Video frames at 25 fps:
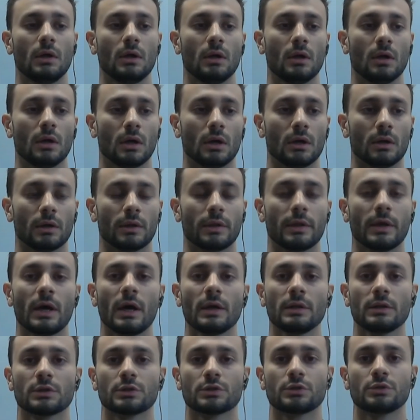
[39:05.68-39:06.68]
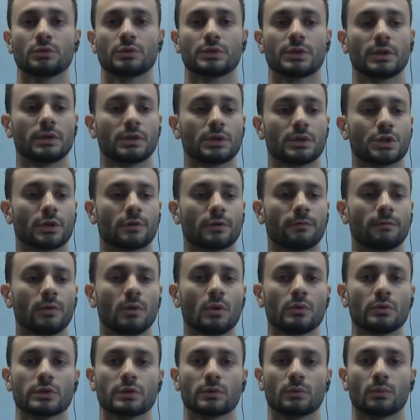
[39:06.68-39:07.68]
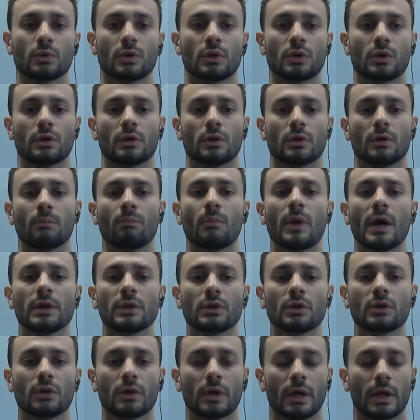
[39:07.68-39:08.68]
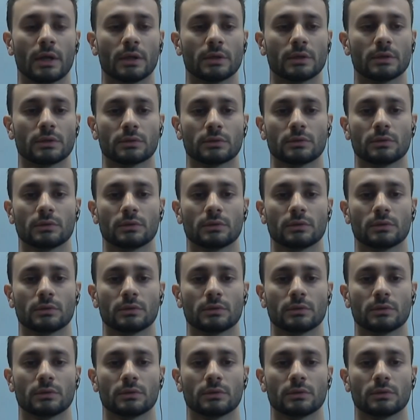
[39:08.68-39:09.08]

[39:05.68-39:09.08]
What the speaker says: The other two signature flows were minor and